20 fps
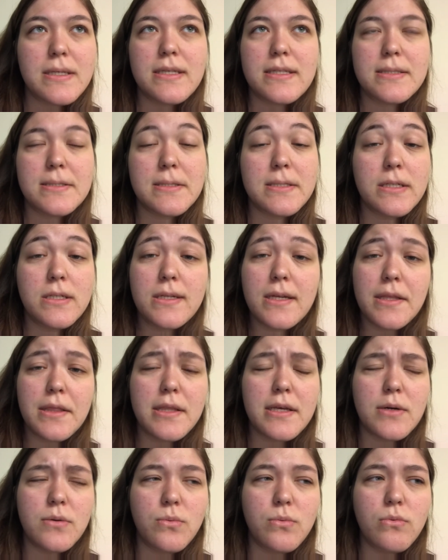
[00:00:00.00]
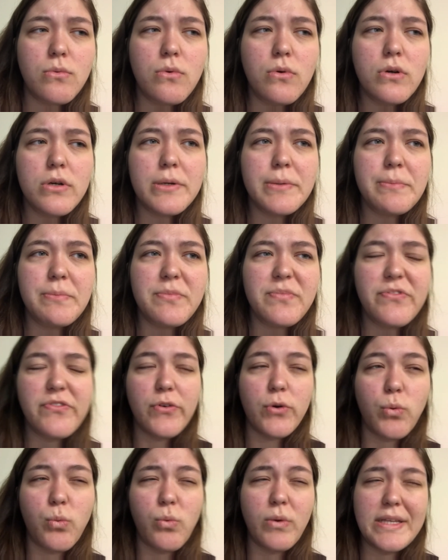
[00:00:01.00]
is still not that warm
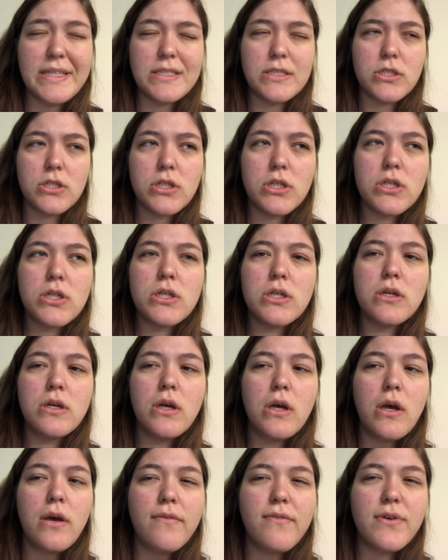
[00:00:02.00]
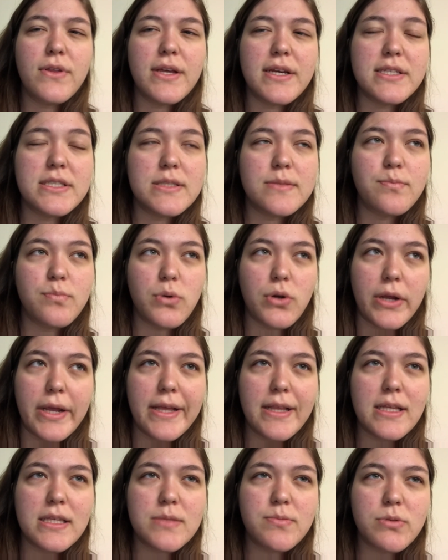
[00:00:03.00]
for winter. For, like,
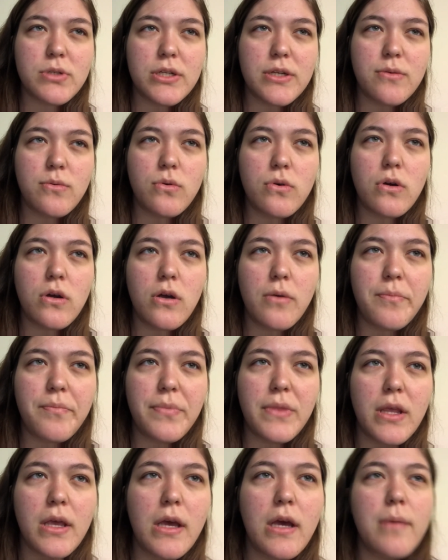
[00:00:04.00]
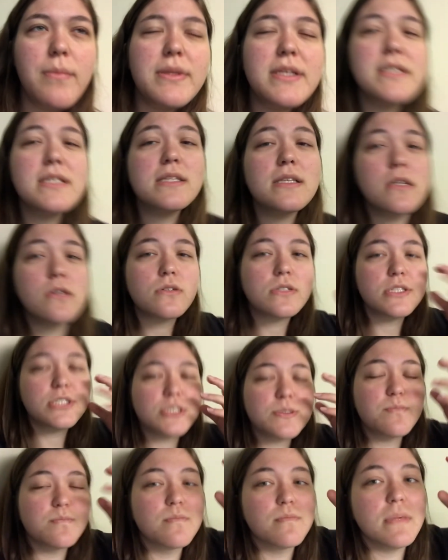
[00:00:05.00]
spring, that's pretty warm. But this is literally
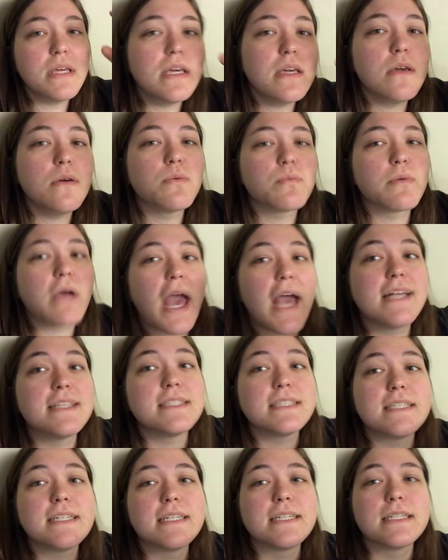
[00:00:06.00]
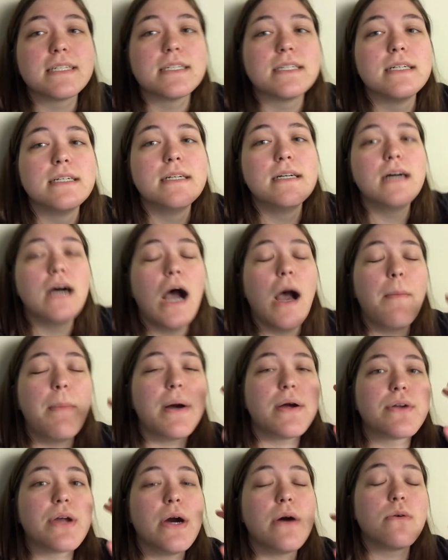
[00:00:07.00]
just me ranting
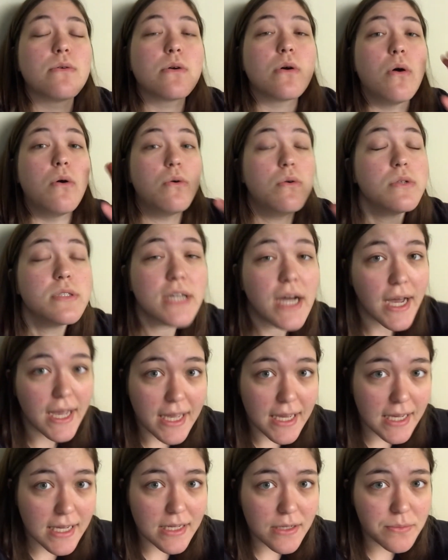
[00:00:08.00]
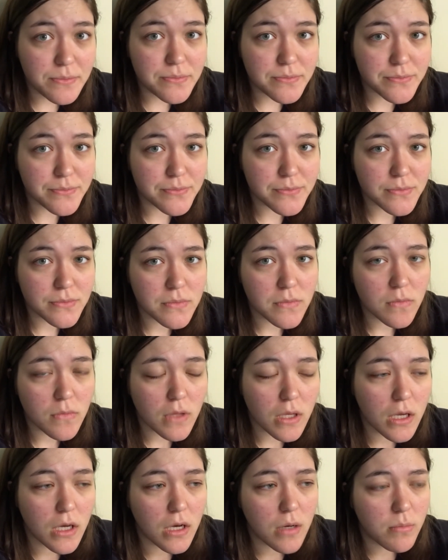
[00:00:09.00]
about how cold I am.
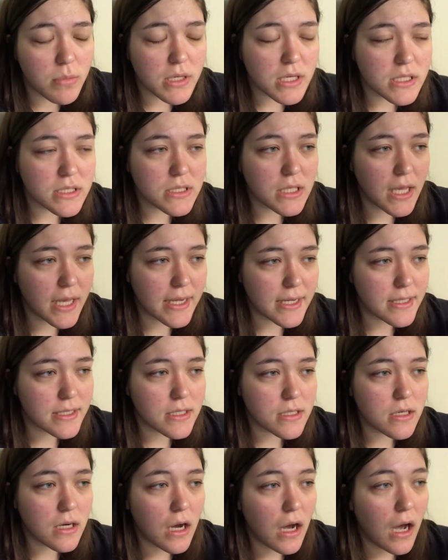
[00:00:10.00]
Because, like,